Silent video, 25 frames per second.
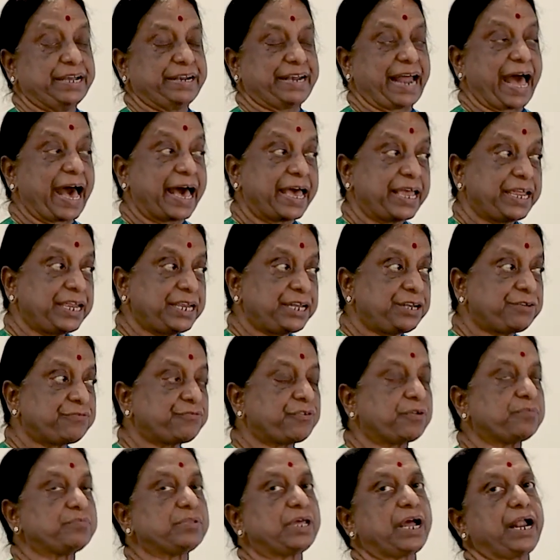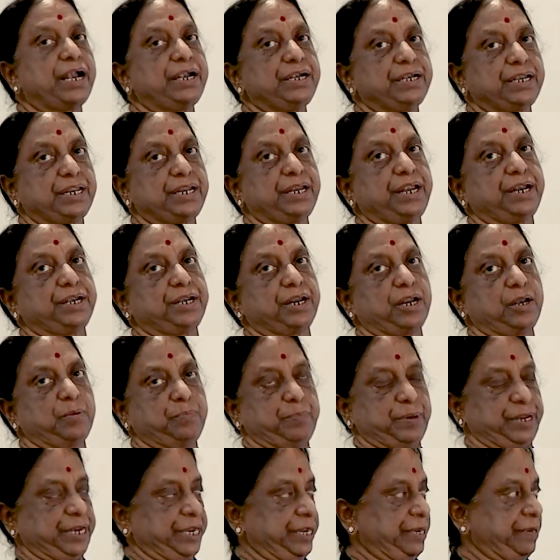right from the antenatal
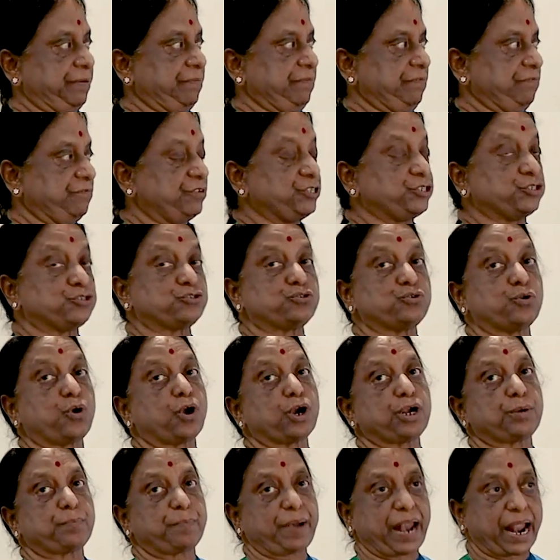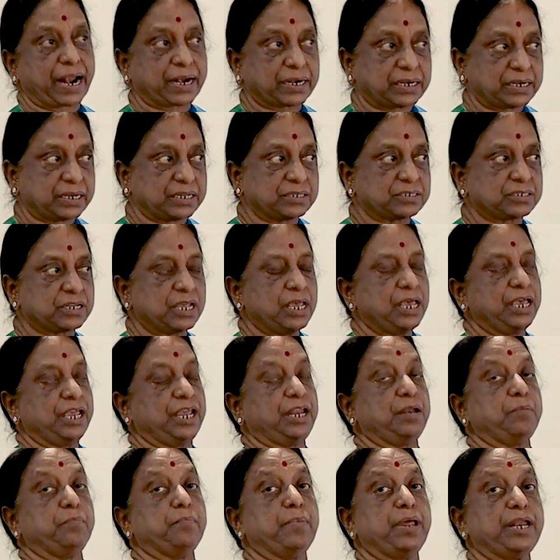period, which is not practiced
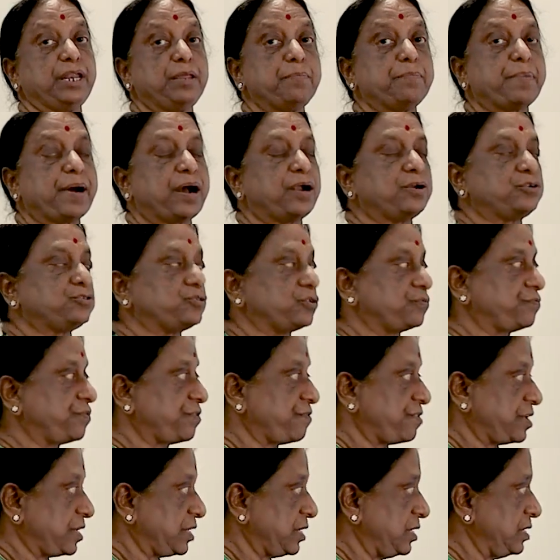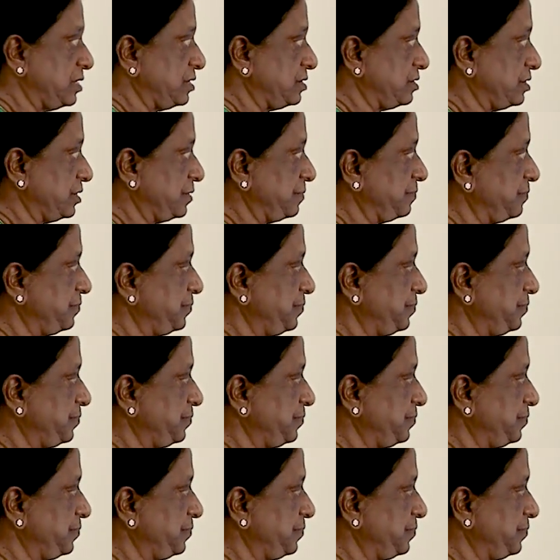in many parts of our country.